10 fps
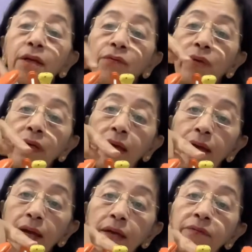we
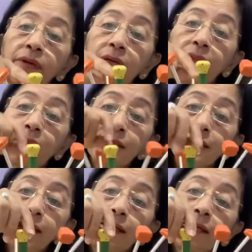have in the
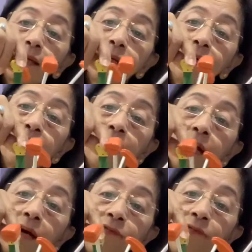center
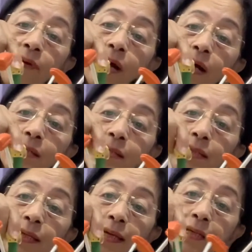a
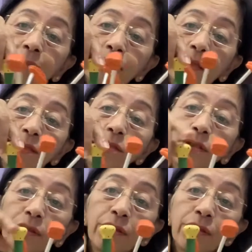flask-like structure.